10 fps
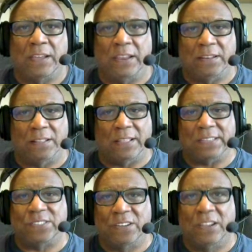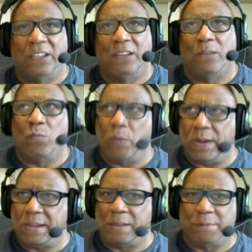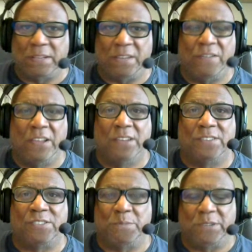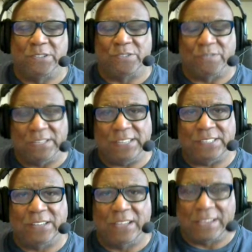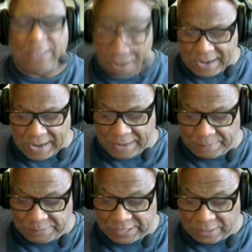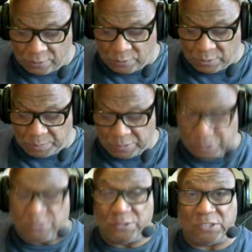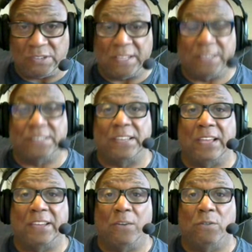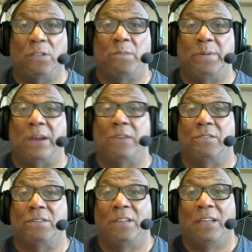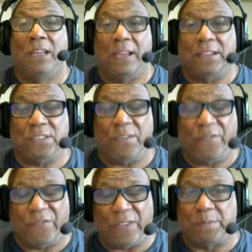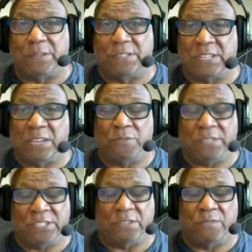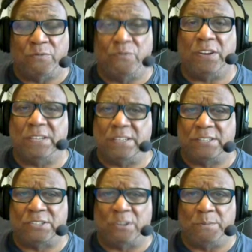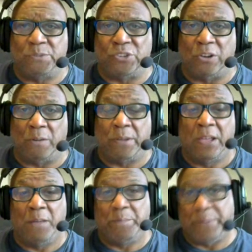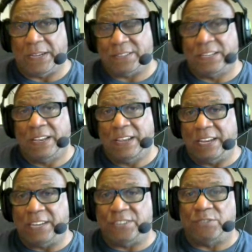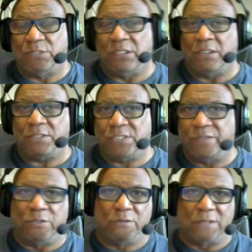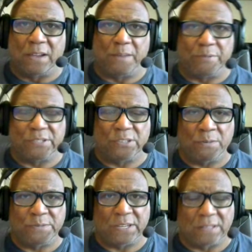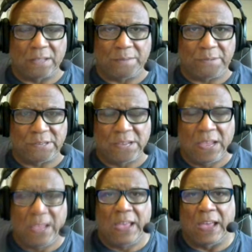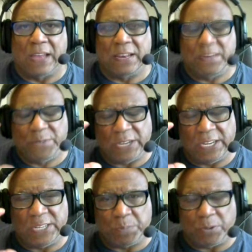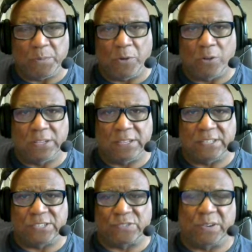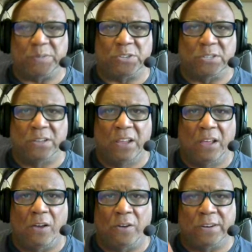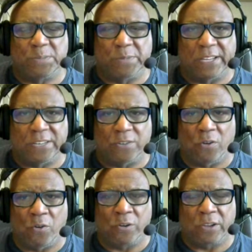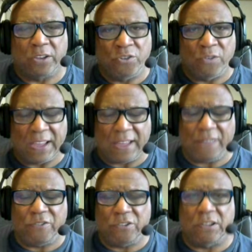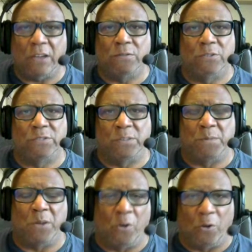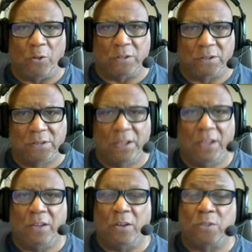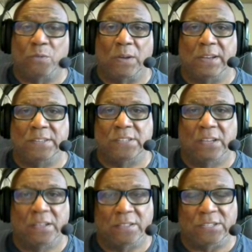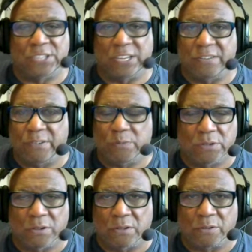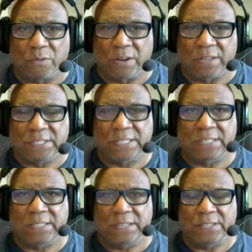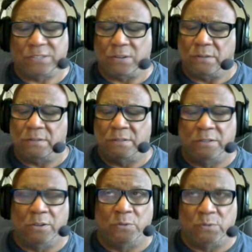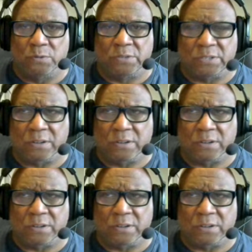In the last week, I believe, somebody has released KMCO, and the person who's done that is a guy called Le Baron. It's a fabulous airport. He's done a really top job. But he's used lots of new libraries, object libraries, and he's put them all in the description on Xplane.org. You have to download them all, otherwise the scenery will not look right. And he's got loads.